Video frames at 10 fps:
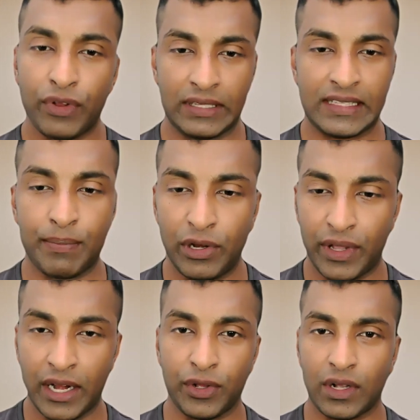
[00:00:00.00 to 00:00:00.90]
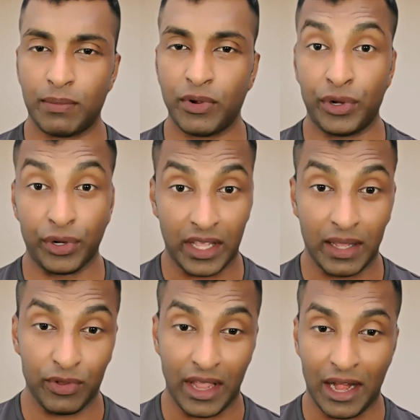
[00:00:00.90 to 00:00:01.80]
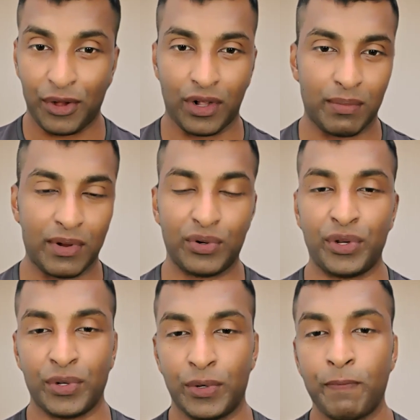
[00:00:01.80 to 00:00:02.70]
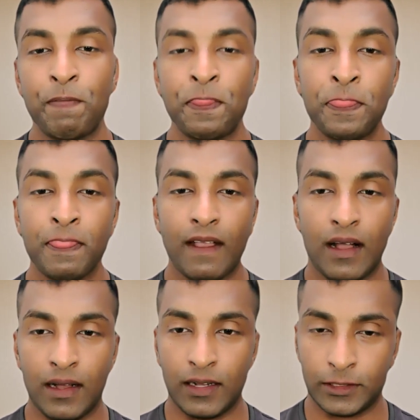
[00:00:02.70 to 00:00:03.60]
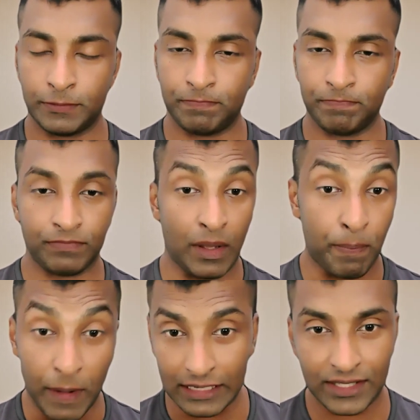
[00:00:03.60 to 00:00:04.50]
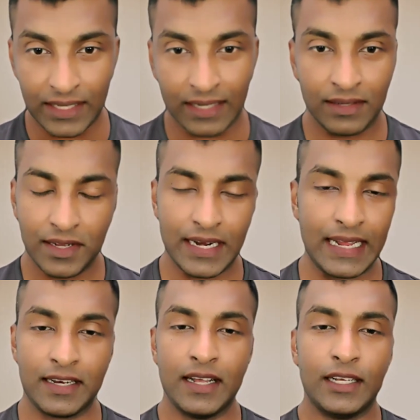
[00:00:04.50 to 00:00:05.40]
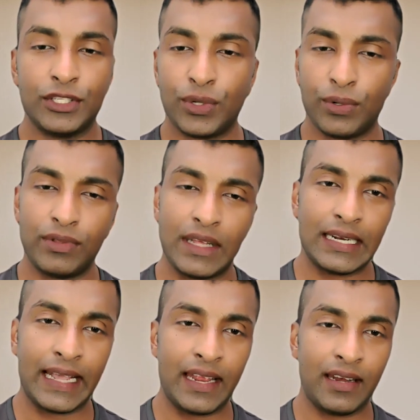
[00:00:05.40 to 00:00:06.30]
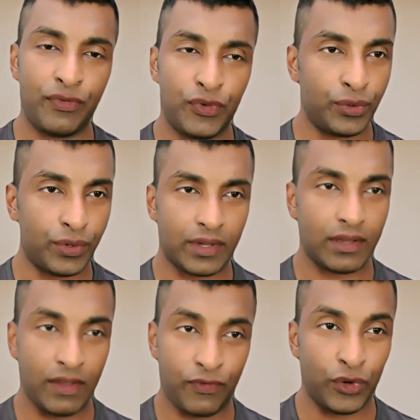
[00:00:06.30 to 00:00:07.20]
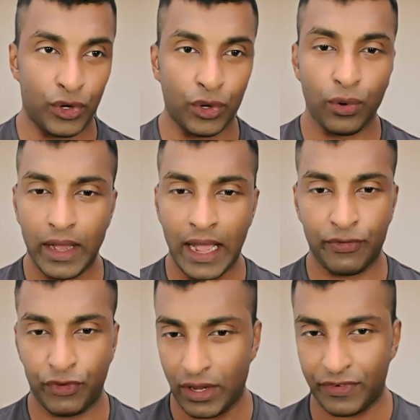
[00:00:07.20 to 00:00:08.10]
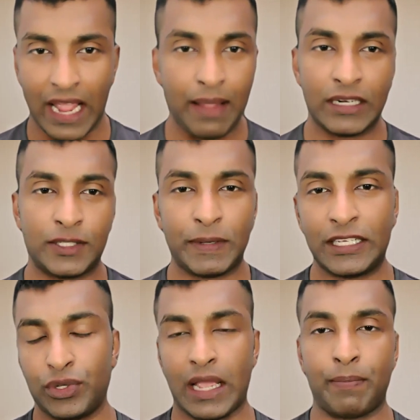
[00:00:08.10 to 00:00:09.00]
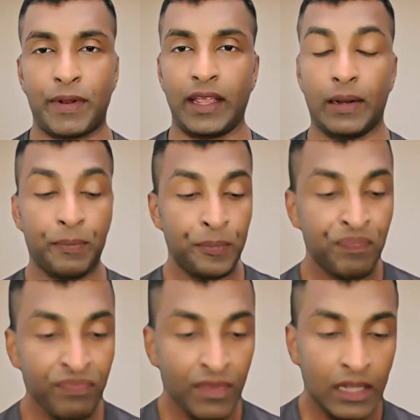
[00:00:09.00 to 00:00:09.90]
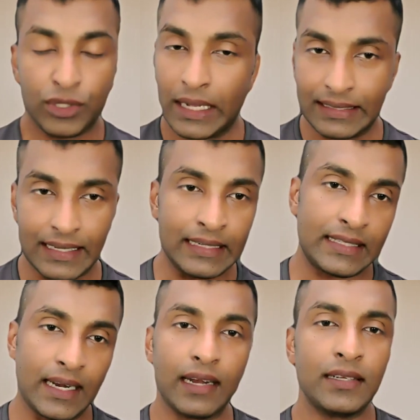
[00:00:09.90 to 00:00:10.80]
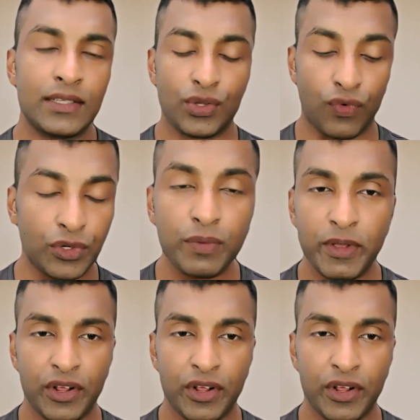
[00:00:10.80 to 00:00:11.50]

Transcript: For example, you can talk about Durkheim. You can talk about, uh, the Parson, right? So that again, if you know and if you have time and space, you can bring in. So guys, let's start. So what could be